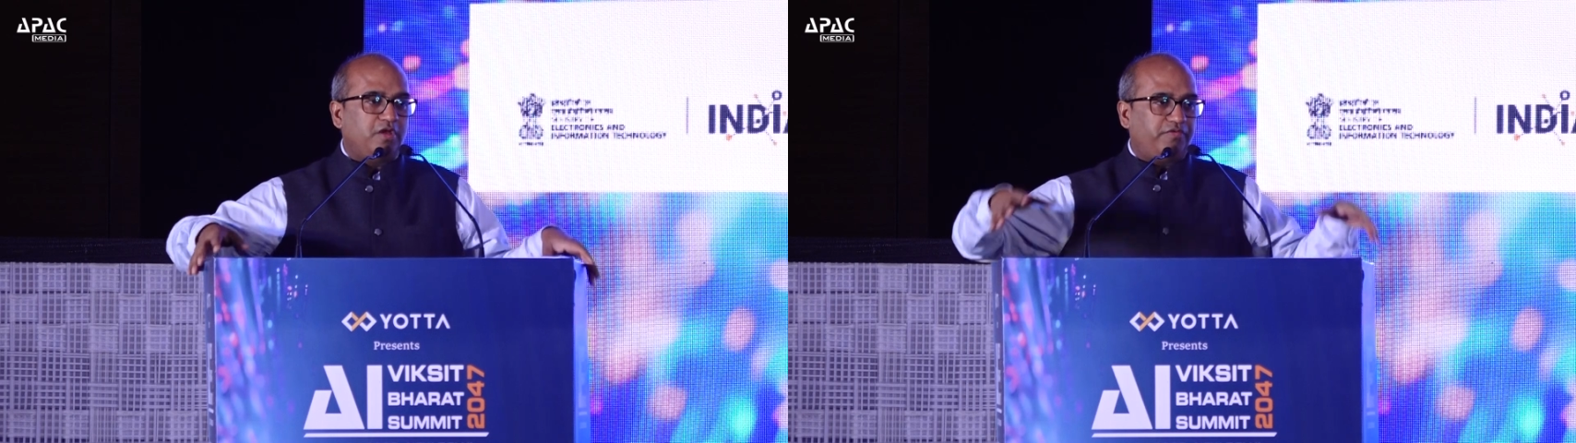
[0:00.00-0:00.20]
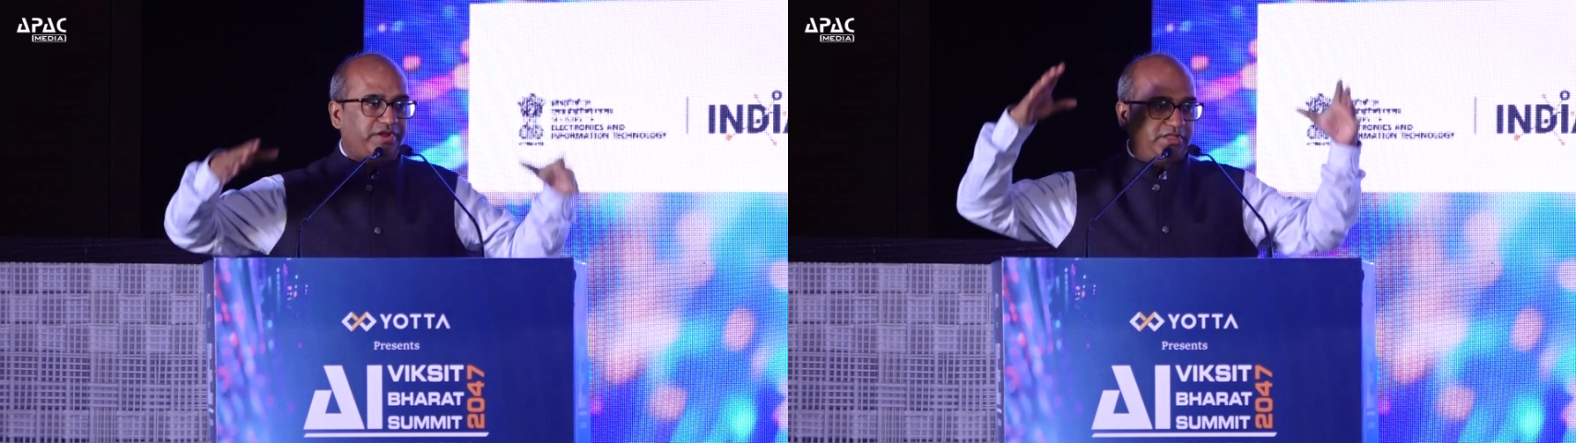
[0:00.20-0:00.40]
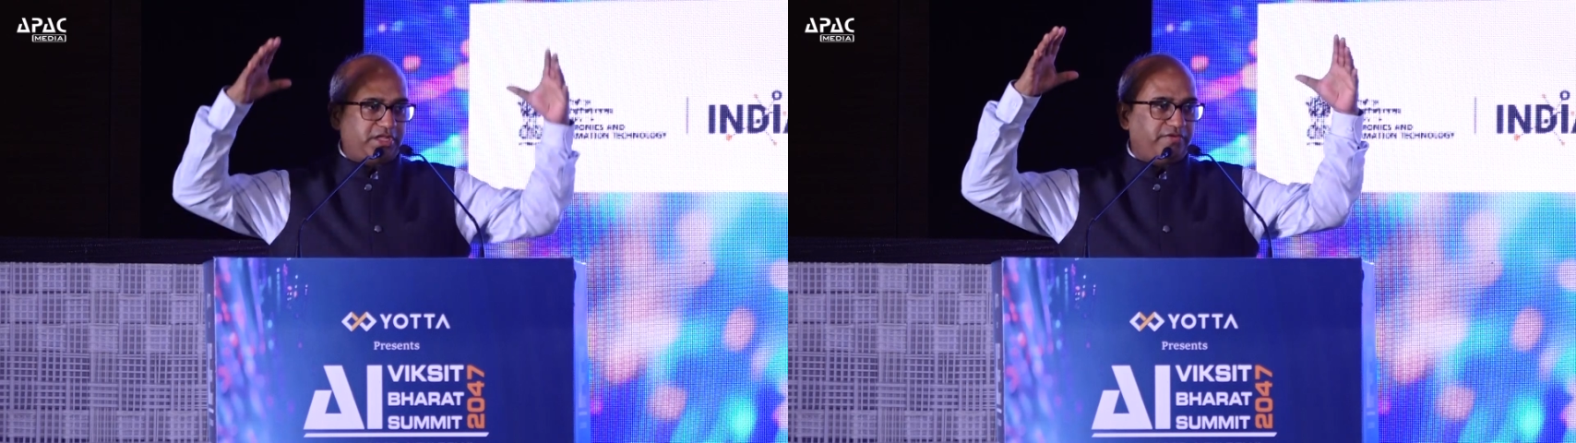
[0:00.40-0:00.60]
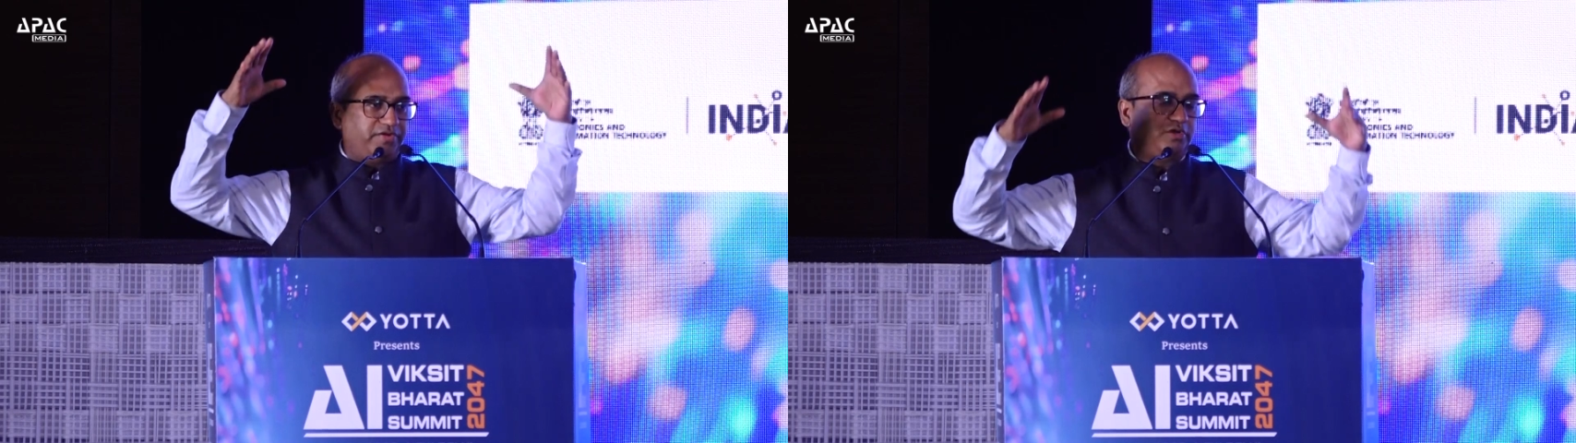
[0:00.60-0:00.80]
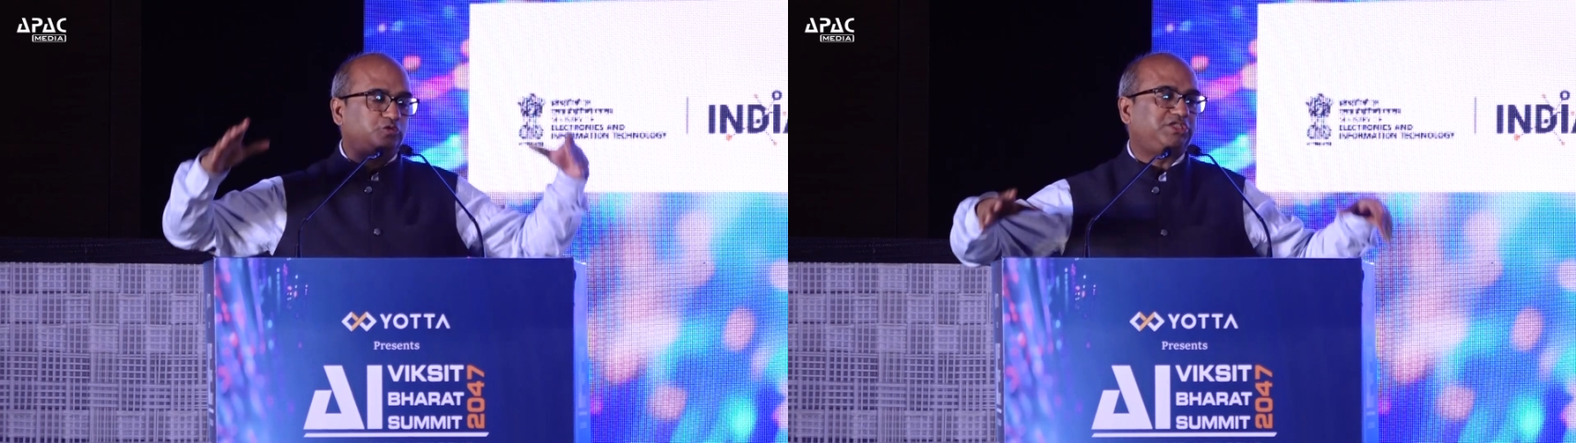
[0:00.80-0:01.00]
wherein they
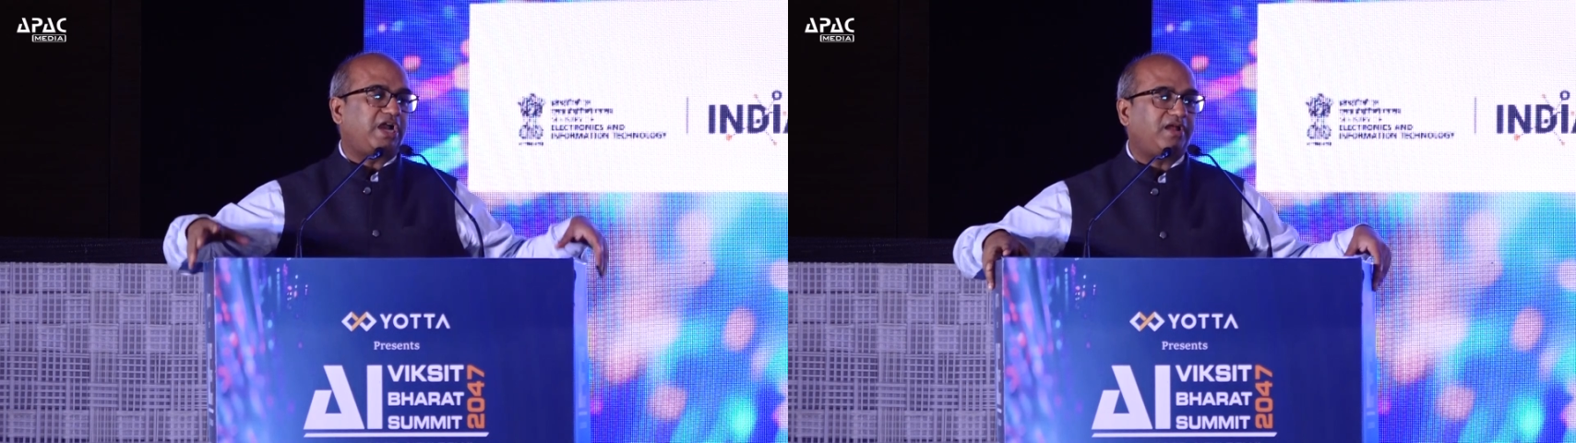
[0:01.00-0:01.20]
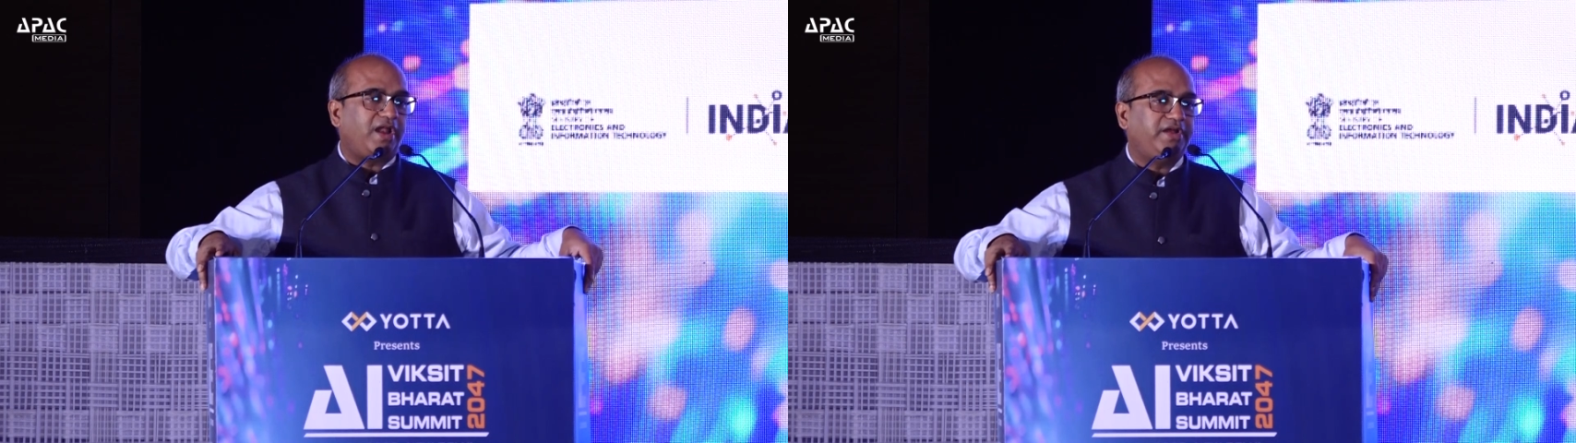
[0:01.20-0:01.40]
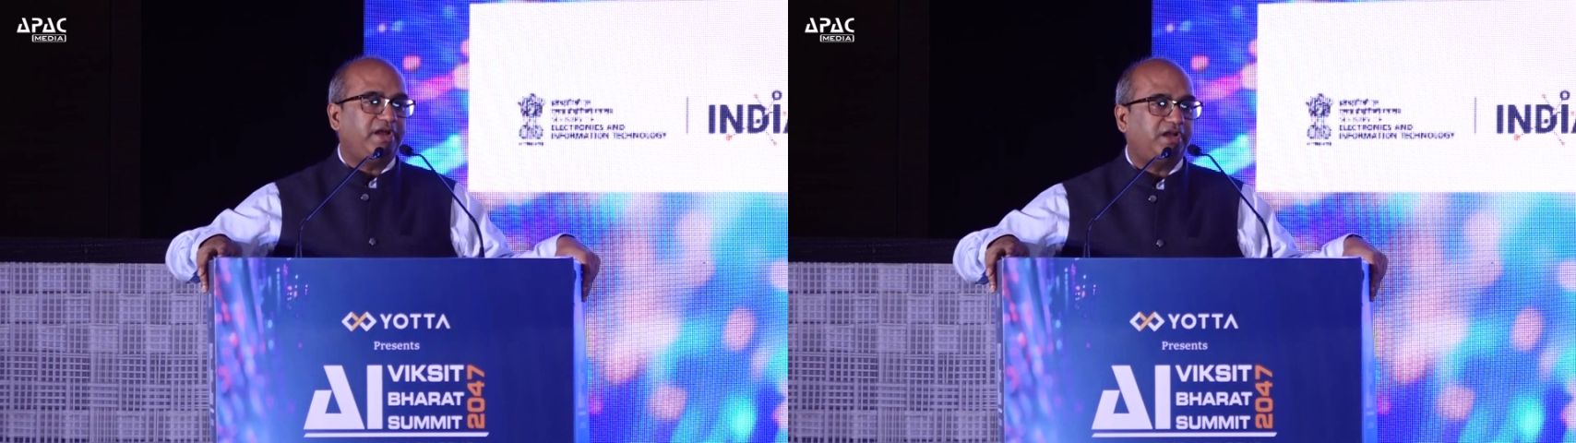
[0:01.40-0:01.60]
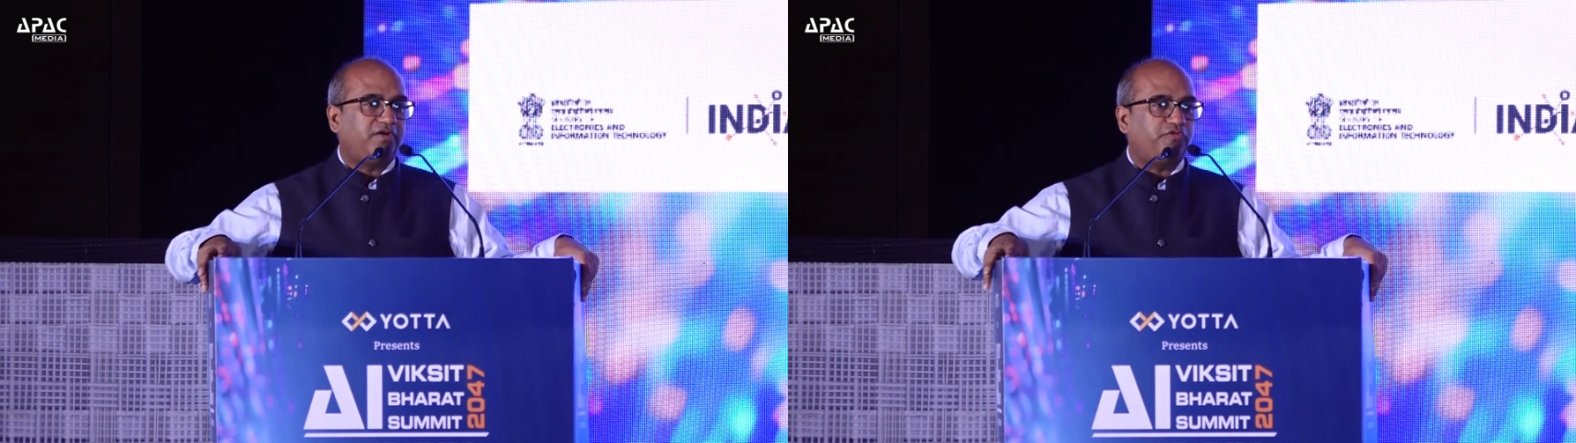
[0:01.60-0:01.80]
even use satellite data